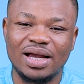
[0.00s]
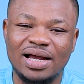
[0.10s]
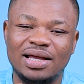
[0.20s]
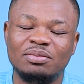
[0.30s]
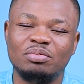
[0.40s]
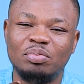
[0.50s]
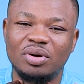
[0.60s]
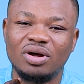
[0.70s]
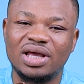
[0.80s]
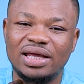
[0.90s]
I am
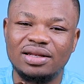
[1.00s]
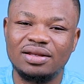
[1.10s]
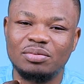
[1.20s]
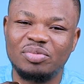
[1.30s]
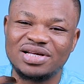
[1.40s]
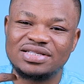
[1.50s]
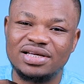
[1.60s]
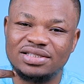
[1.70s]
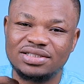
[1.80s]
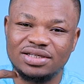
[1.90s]
blocking the
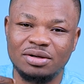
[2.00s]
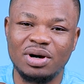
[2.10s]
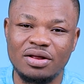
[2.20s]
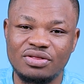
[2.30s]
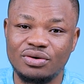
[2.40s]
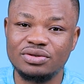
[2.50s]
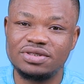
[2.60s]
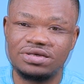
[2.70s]
passage in my throat.